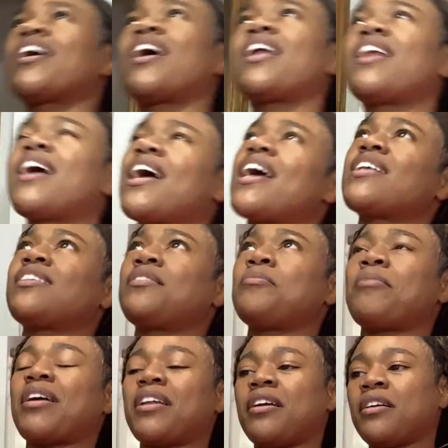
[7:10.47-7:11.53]
I had somebody
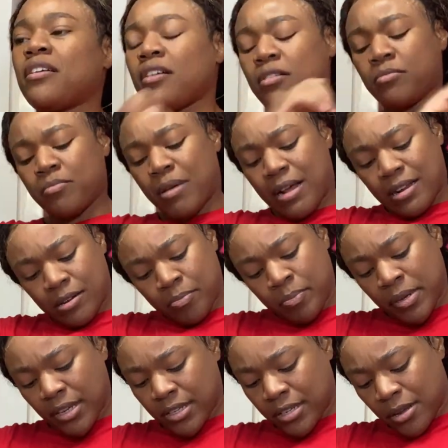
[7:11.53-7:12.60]
come by to pick
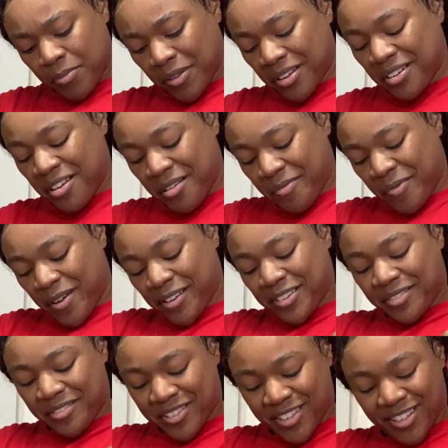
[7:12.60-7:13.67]
something up. I
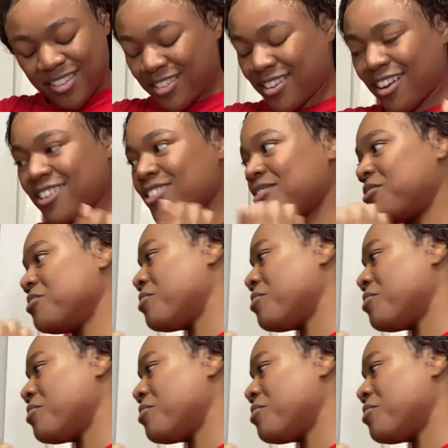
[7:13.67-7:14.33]
started doing my